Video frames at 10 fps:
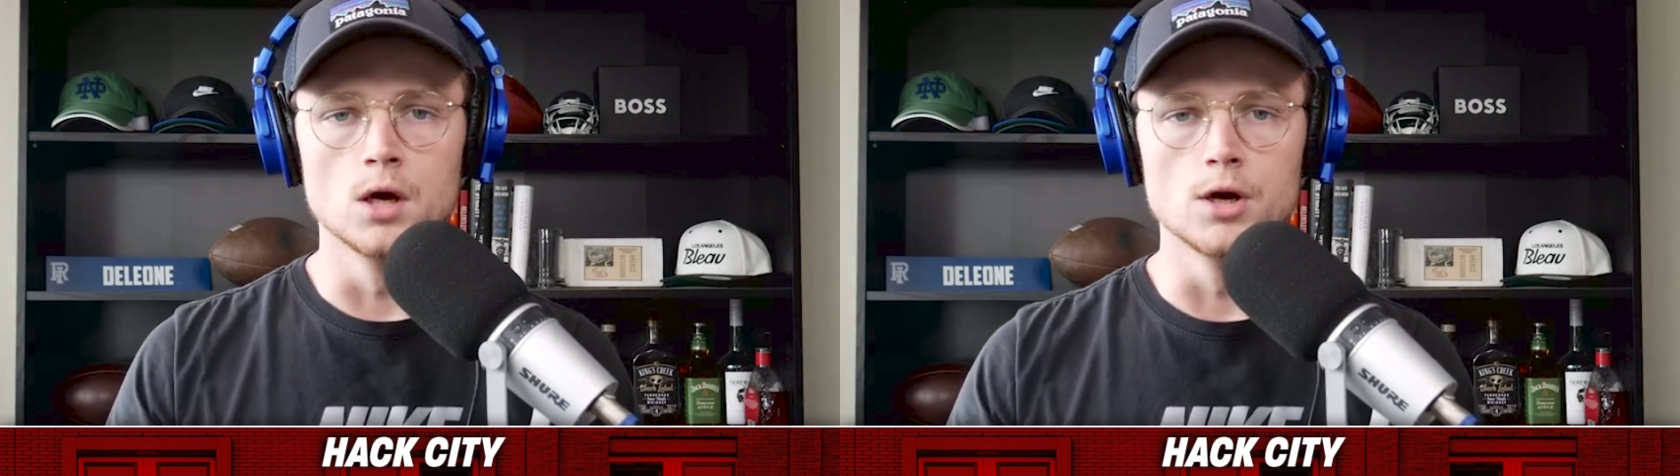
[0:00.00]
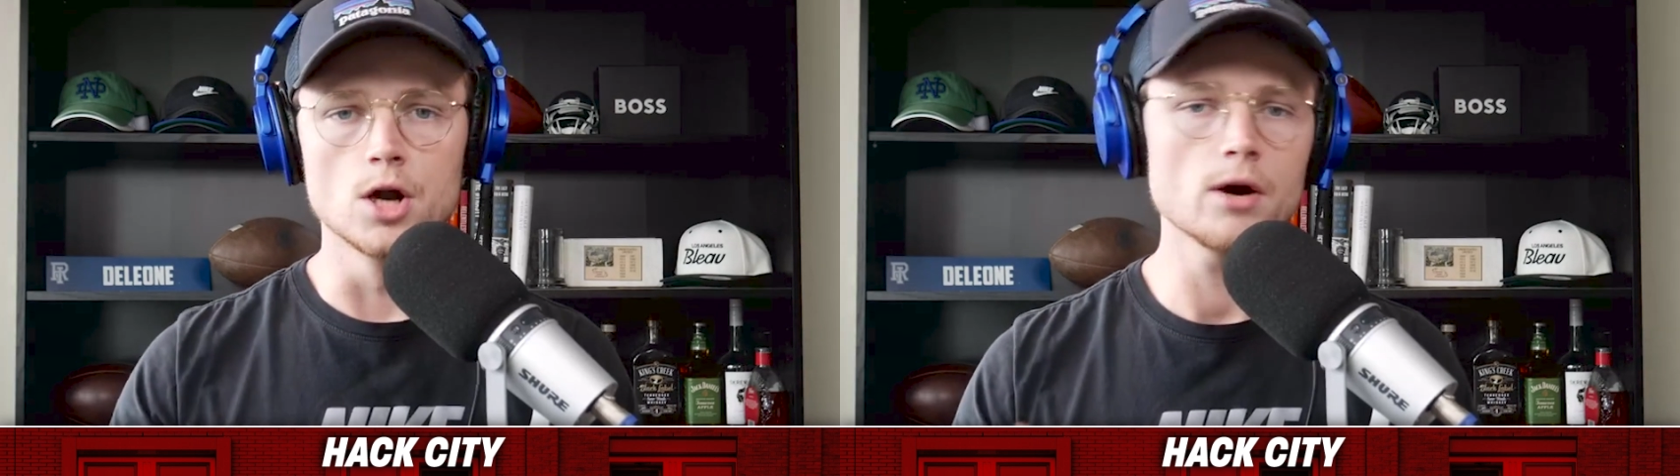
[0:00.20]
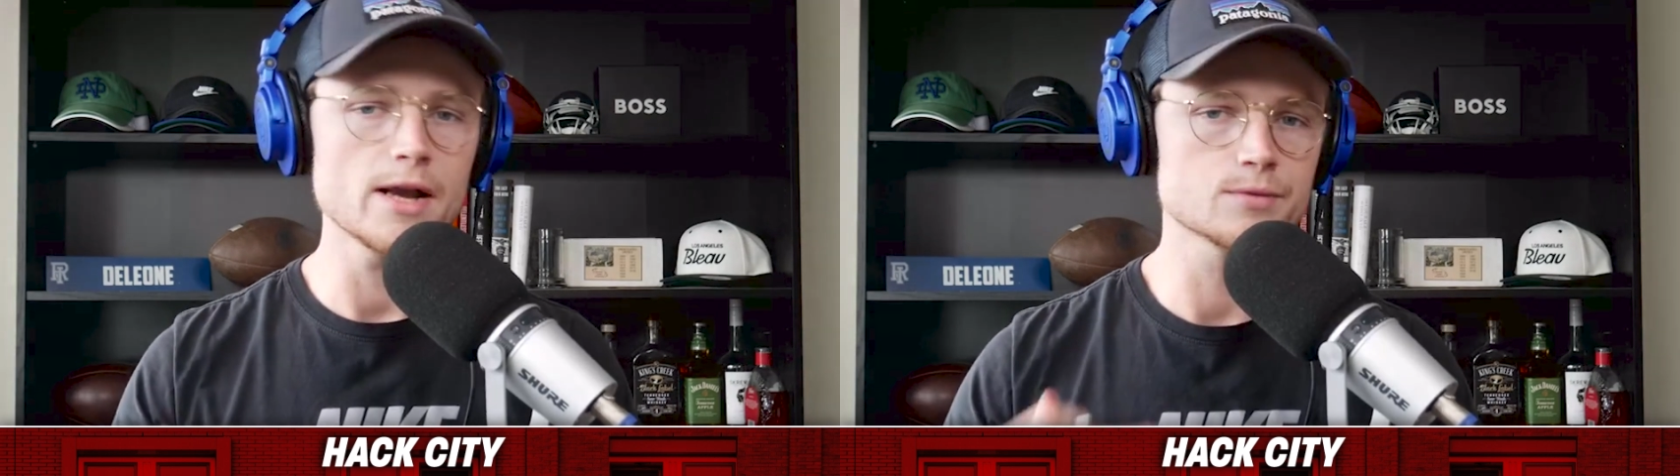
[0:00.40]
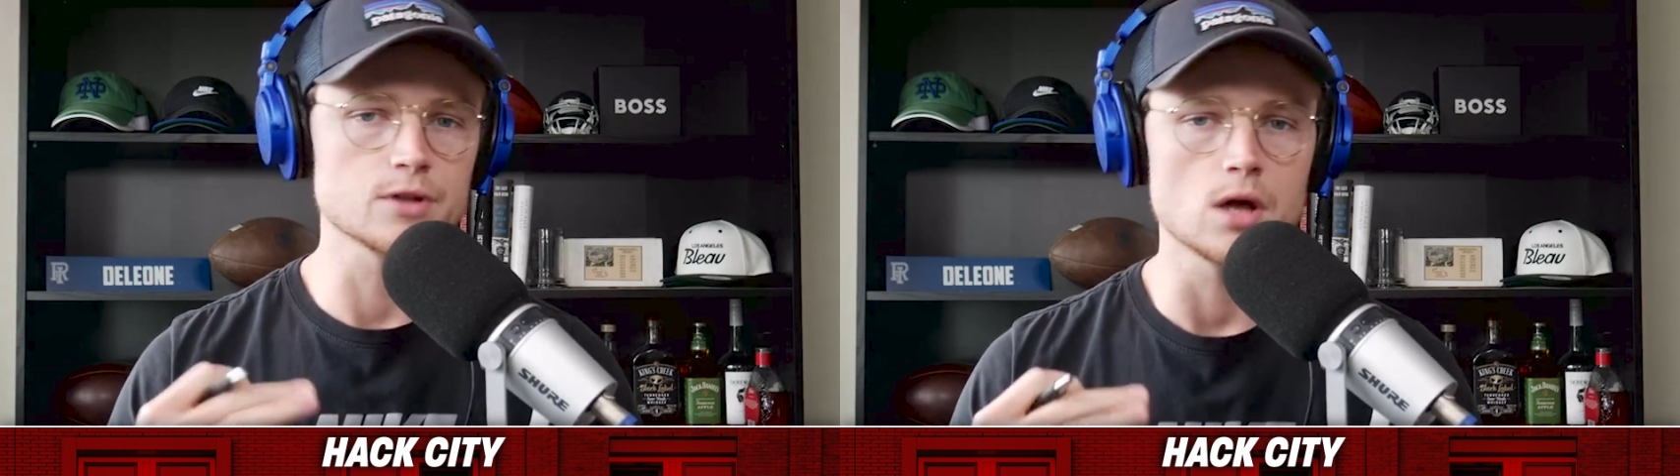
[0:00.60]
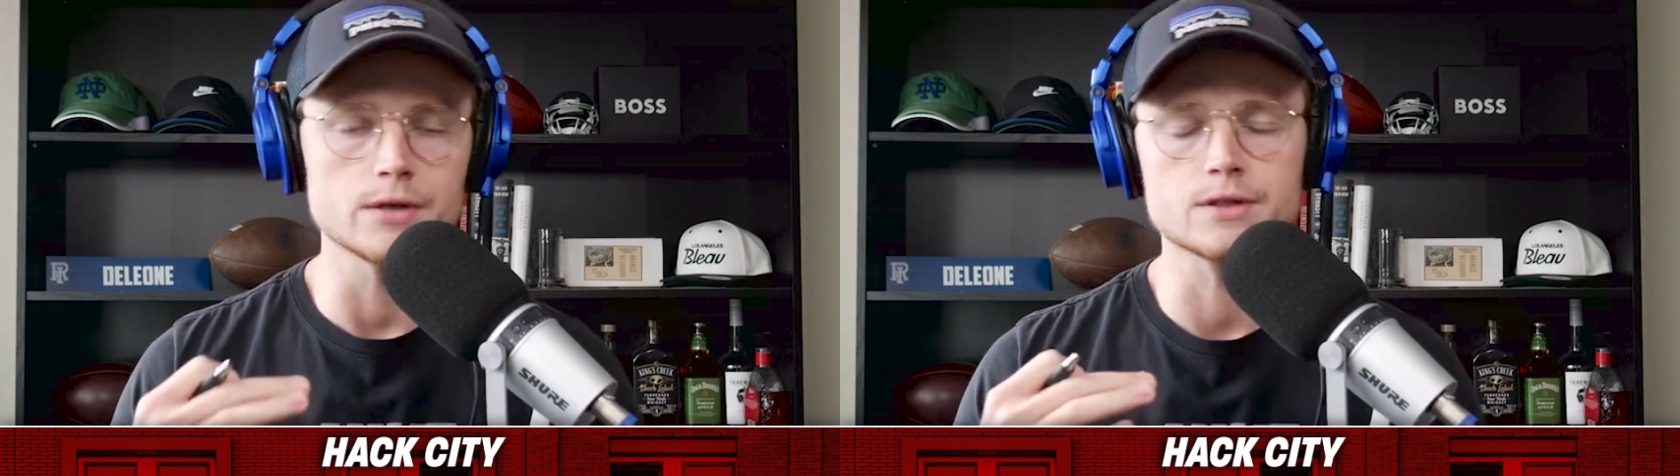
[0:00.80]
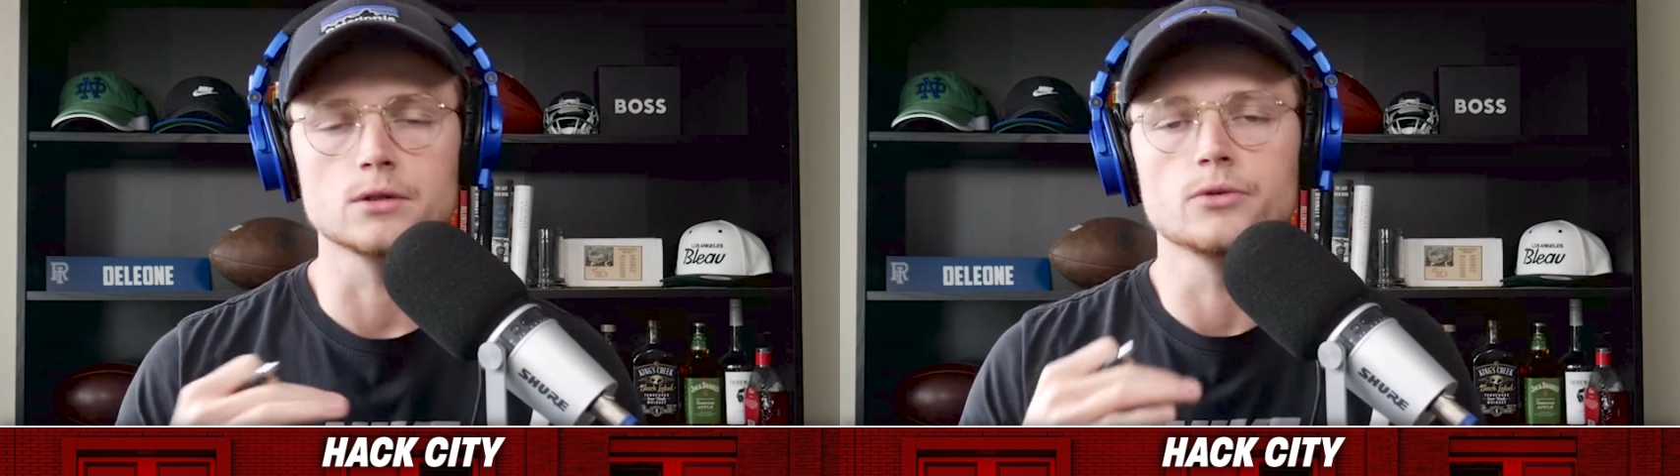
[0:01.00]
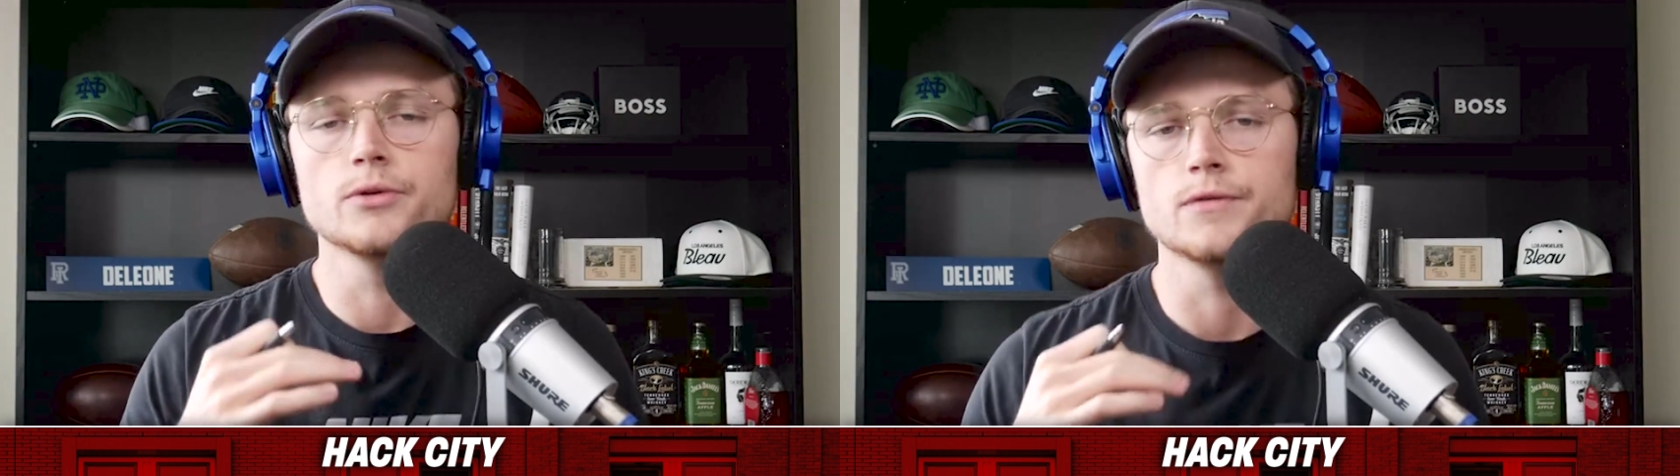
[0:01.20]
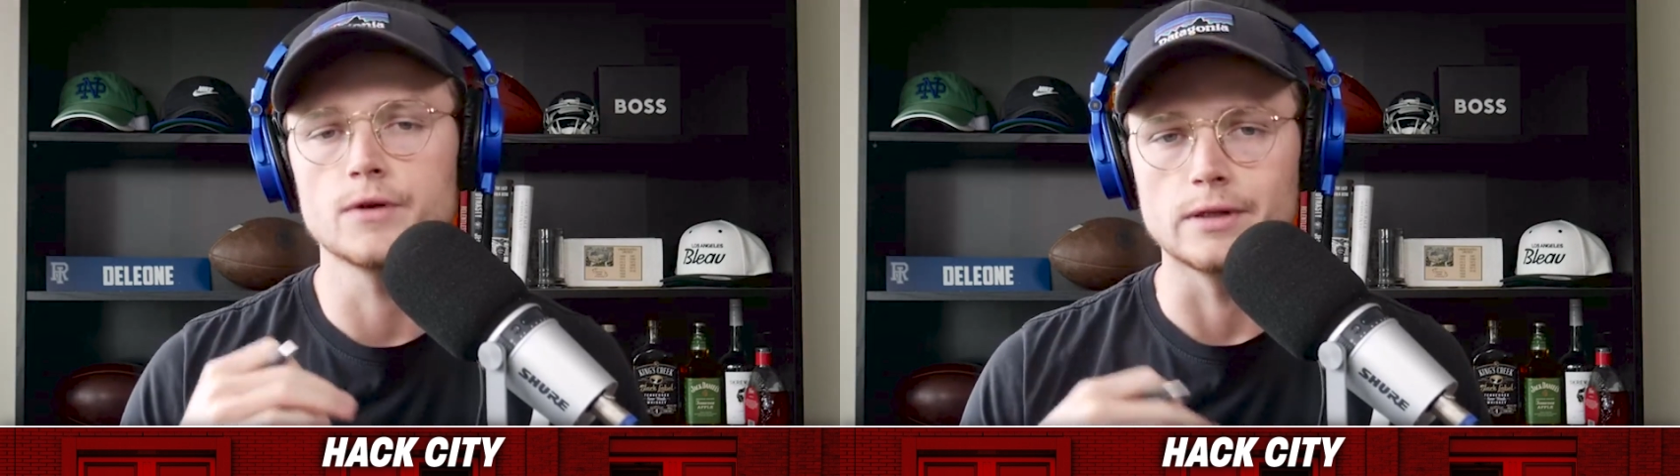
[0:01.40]
Notre Dame's loss to
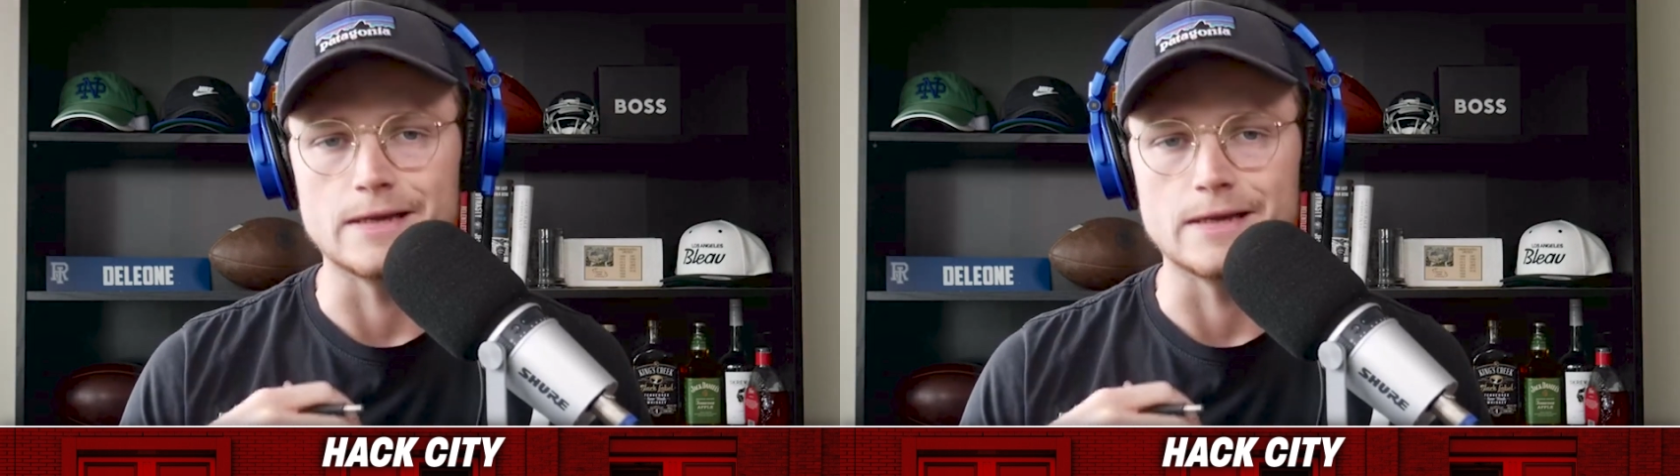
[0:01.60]
Louisville